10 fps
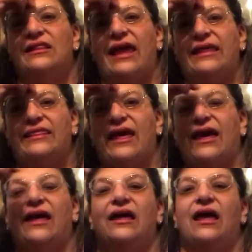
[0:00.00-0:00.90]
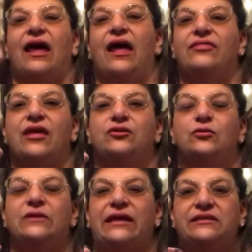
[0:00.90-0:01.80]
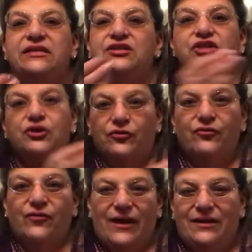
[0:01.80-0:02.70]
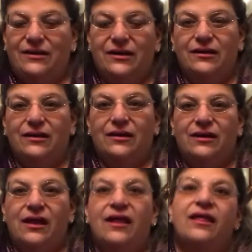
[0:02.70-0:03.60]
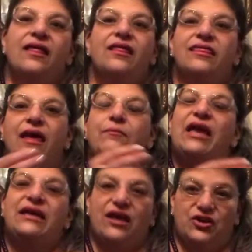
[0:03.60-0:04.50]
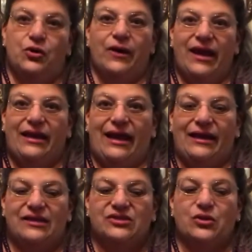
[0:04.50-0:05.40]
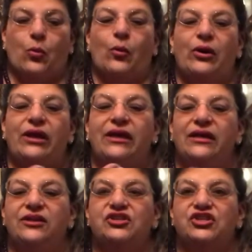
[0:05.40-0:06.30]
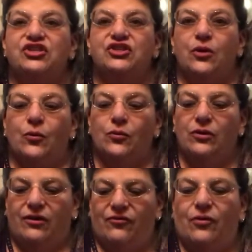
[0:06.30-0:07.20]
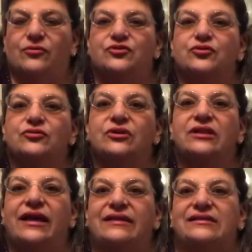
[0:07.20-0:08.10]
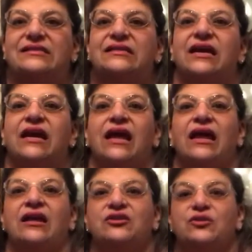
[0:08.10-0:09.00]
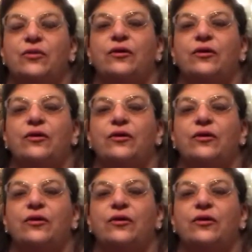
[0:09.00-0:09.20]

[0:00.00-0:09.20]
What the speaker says: like that, and then you lent it to your friend, they may get your headache. So each stone of ours are cleansed. So